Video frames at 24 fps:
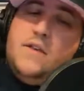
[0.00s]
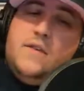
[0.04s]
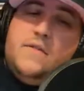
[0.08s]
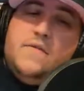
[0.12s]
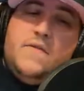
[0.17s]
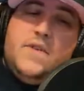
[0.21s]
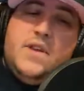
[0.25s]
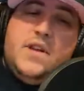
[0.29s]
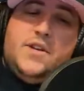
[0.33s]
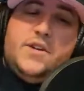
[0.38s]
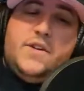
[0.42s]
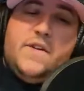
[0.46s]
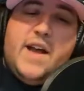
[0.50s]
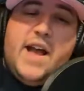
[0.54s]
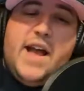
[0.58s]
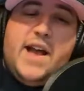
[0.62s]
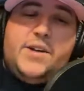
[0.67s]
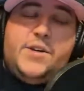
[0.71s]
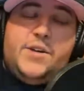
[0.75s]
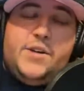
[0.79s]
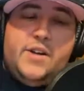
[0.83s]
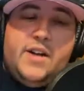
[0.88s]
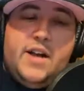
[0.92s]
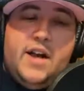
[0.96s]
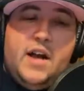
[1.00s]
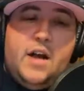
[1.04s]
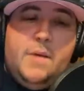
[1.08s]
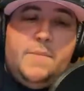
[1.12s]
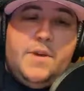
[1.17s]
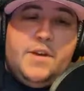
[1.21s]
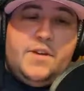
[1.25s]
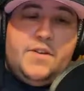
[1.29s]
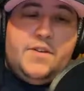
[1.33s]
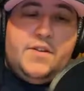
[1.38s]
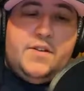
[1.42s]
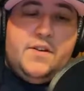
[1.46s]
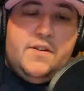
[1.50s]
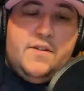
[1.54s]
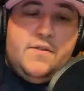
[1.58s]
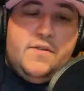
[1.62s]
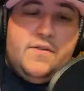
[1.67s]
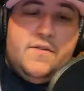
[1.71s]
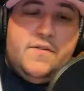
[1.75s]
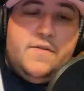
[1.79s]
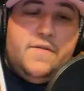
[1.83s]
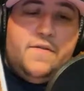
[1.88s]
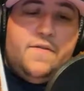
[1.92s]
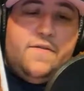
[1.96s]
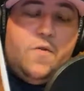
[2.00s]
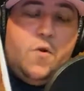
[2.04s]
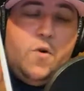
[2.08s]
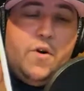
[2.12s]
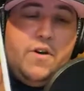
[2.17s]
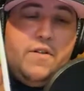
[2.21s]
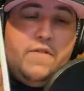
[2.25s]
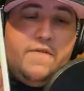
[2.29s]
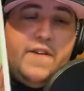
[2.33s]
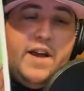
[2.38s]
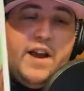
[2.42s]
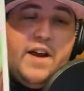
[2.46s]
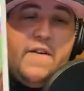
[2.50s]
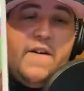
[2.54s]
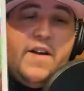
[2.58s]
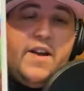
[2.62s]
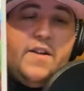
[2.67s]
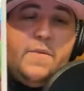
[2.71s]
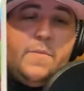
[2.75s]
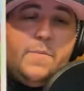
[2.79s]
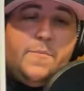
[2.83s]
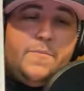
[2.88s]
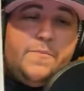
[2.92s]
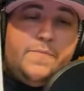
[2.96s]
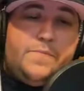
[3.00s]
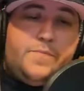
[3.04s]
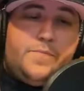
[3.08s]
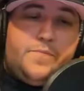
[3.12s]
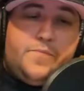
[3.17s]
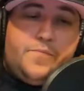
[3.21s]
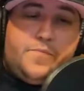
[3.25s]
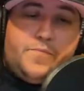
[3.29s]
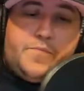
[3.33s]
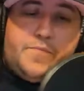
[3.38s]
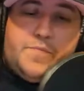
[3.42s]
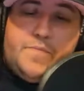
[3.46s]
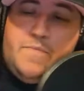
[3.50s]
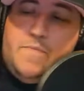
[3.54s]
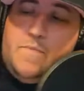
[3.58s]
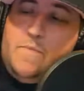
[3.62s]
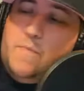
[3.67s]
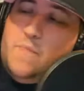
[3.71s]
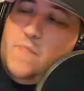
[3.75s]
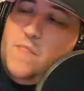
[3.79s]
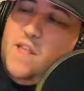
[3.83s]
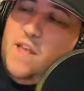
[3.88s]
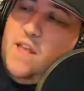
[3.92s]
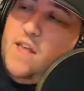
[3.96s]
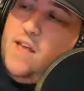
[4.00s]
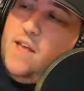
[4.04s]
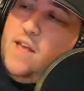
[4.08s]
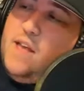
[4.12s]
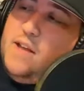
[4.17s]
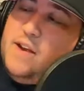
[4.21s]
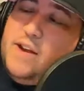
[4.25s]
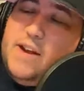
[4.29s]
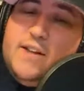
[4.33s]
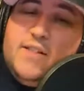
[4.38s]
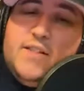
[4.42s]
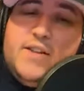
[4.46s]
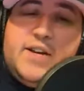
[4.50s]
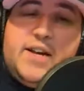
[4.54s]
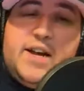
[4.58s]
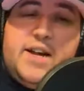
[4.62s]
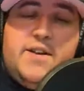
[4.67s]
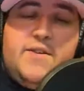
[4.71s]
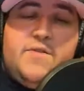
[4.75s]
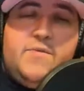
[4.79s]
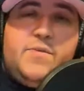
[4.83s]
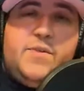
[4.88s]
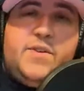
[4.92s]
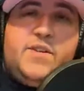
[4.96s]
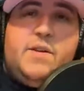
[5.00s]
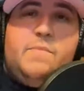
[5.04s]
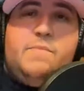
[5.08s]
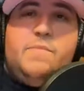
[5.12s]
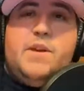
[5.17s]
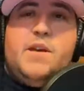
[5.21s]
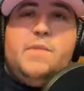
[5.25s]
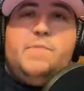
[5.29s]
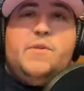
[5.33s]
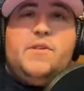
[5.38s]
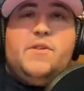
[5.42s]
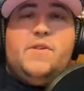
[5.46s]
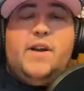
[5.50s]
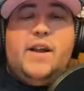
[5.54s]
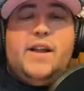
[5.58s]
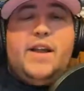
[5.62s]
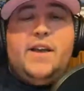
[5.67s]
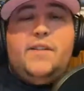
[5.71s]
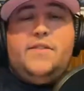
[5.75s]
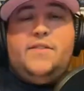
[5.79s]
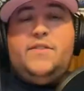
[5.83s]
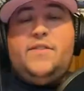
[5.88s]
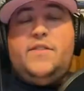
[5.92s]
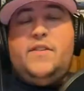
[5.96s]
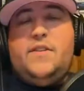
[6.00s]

is your Action Comics foil variant. Now, look, I know some people are against